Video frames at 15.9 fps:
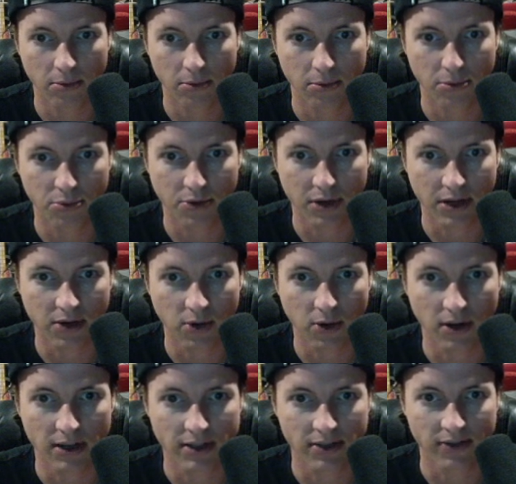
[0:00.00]
pre
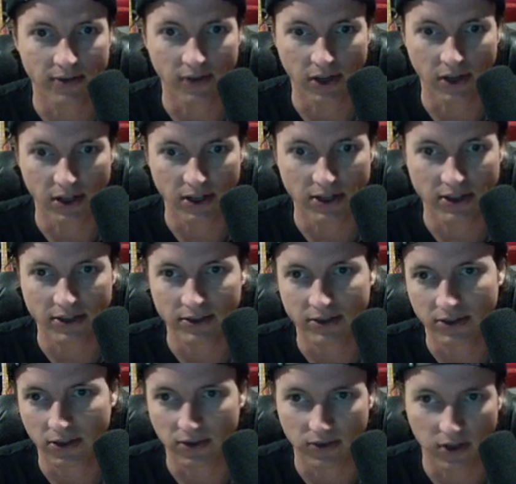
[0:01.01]
chorus verse.
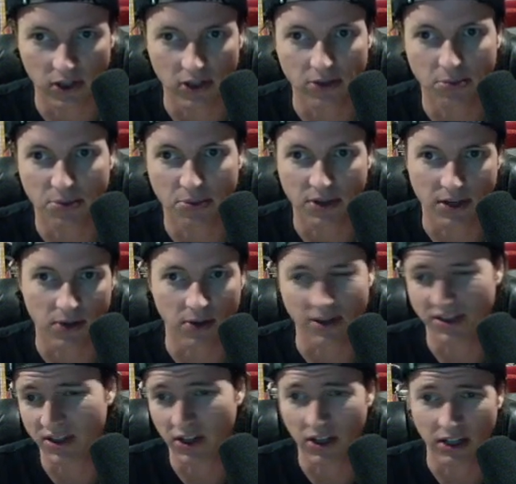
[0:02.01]
So verse, pre
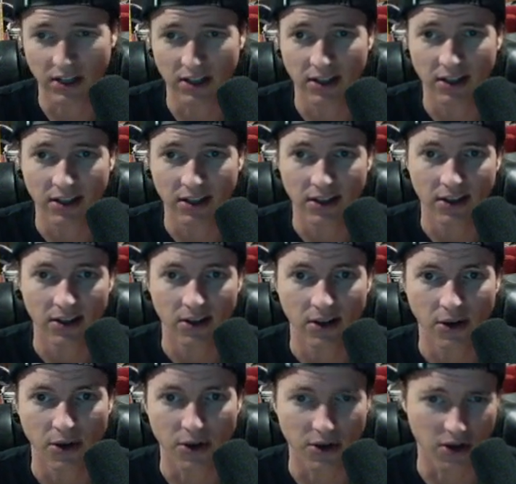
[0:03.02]
chorus, hook.
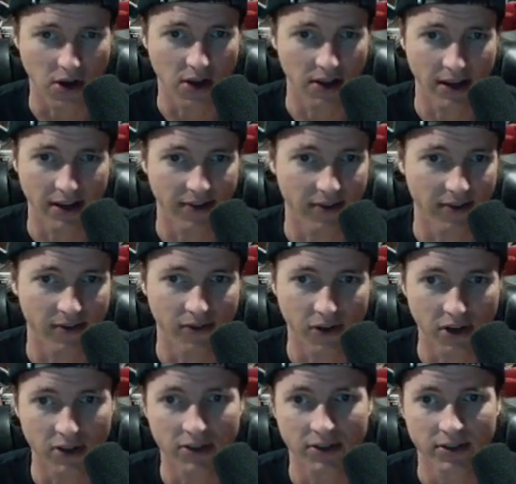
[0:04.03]
Or you could call it like
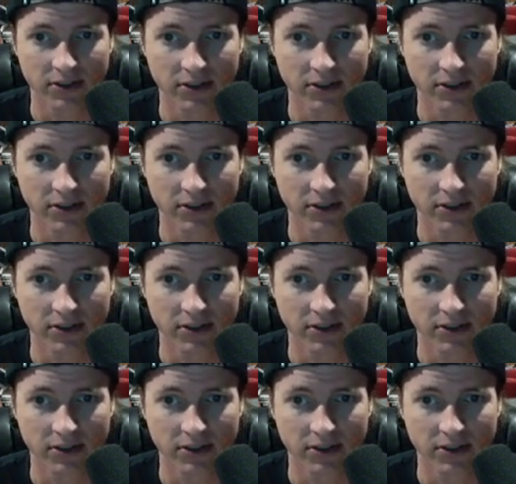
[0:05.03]
verse,